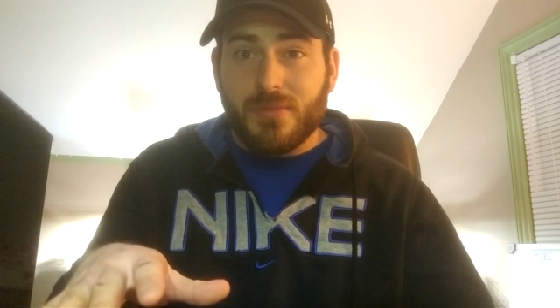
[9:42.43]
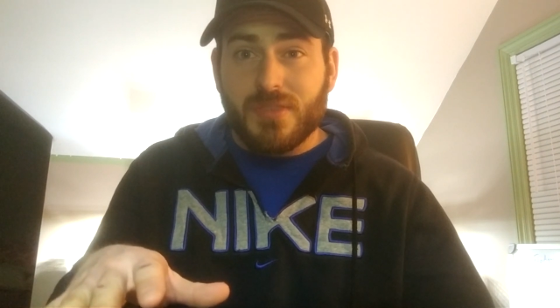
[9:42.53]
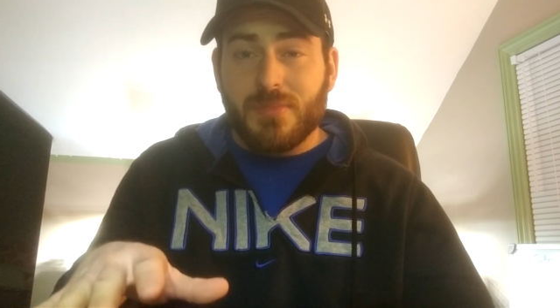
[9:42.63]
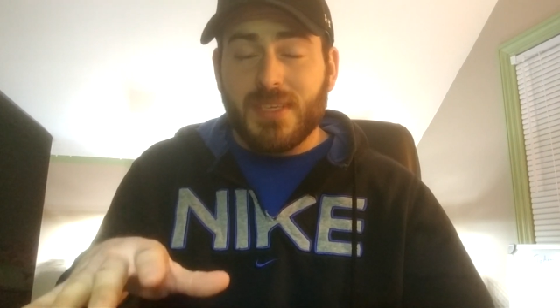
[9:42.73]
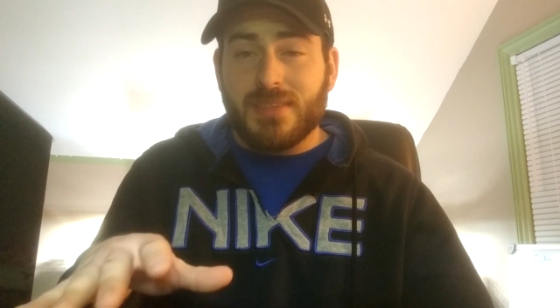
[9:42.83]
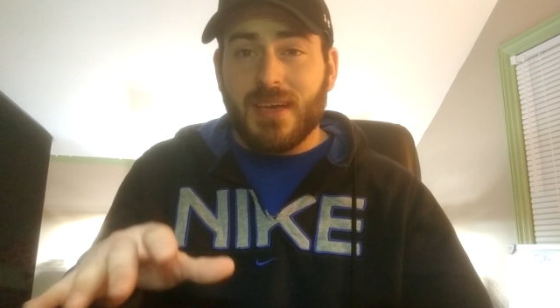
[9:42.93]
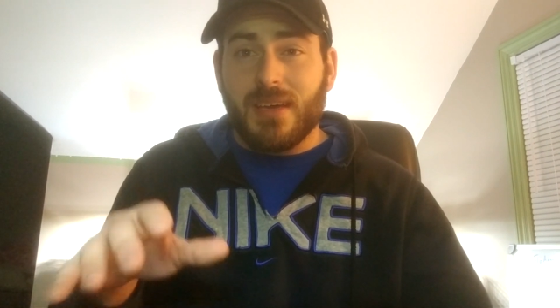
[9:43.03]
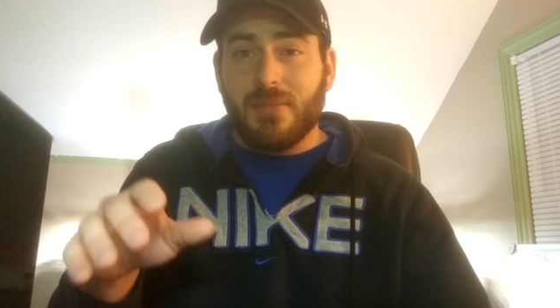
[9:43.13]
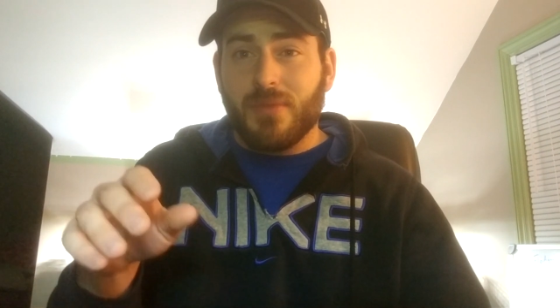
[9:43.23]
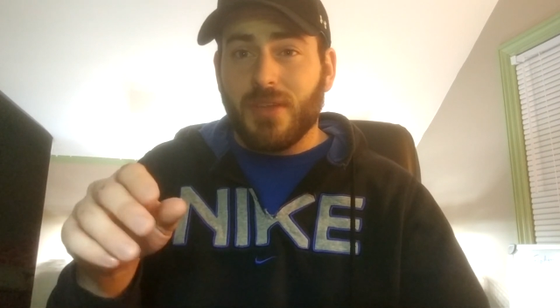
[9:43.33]
which means
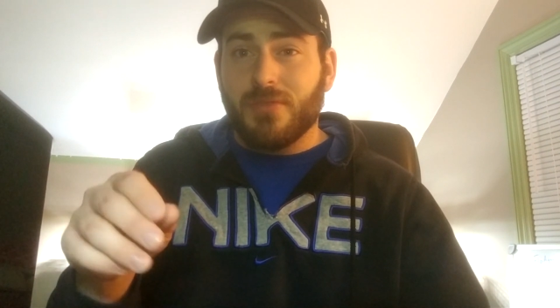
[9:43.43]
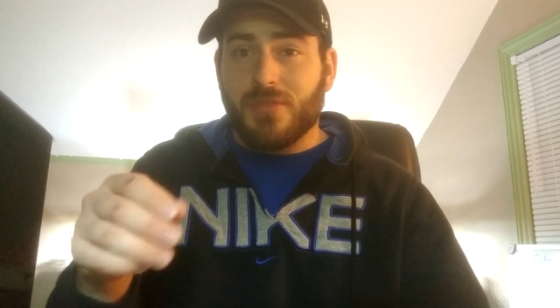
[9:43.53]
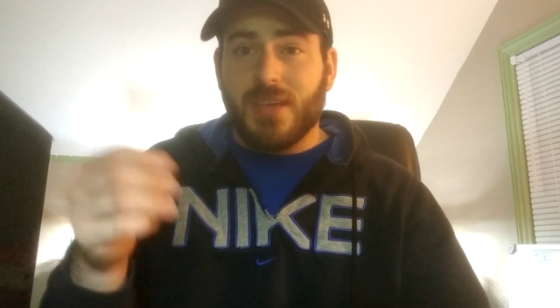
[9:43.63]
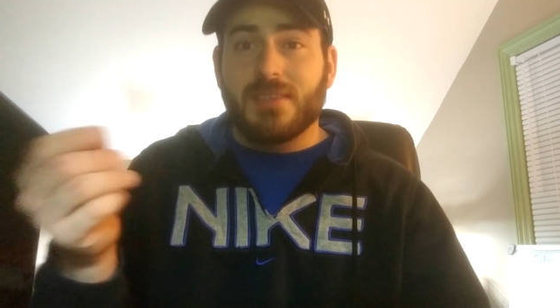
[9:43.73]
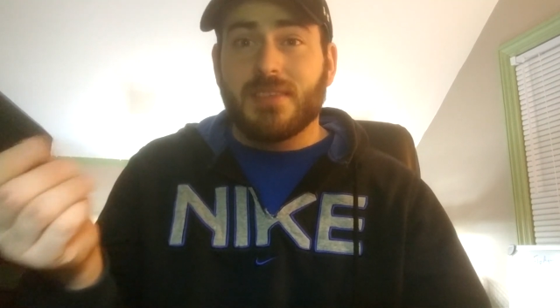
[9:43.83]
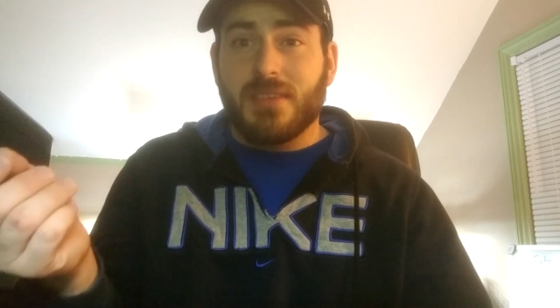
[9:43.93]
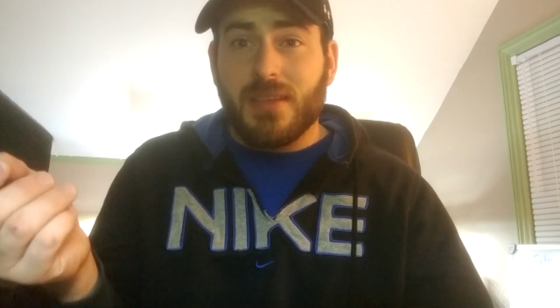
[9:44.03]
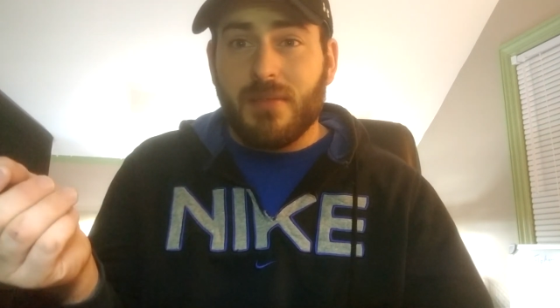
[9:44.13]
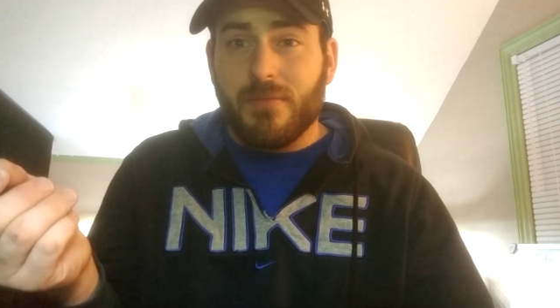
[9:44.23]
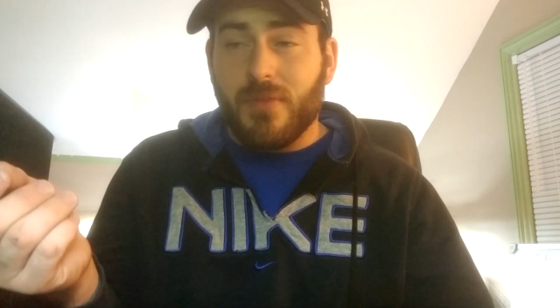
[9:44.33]
that when you
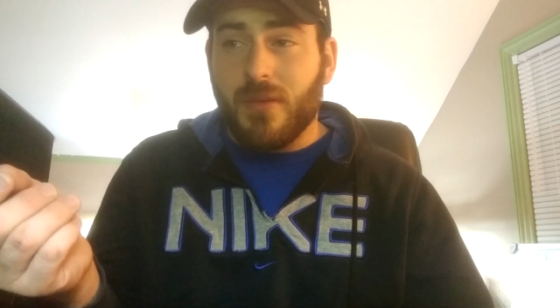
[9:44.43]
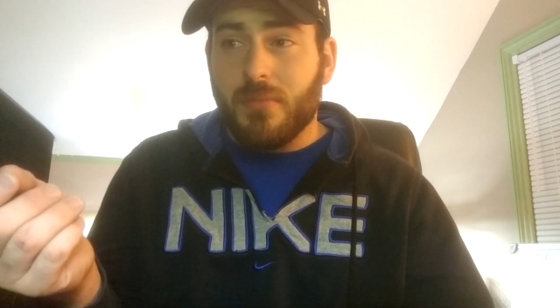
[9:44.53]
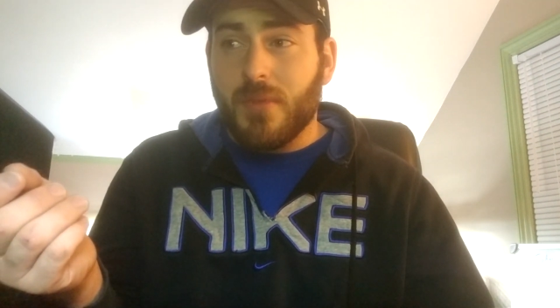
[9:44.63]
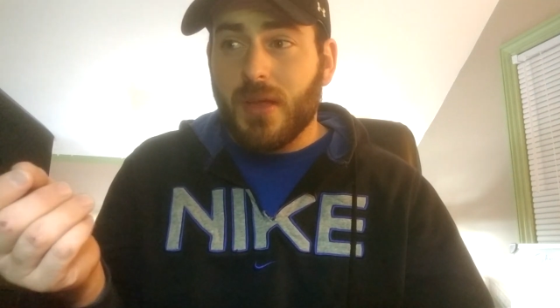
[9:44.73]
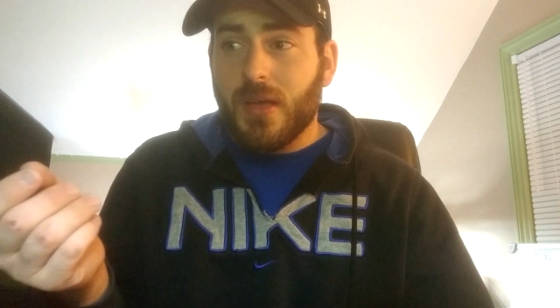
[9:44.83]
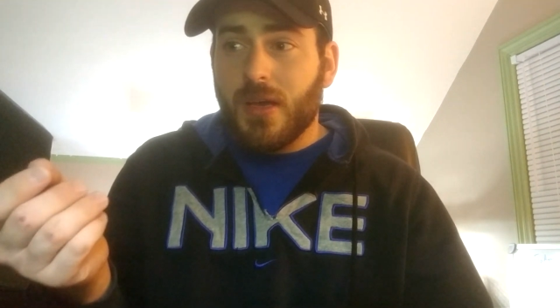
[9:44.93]
transition them from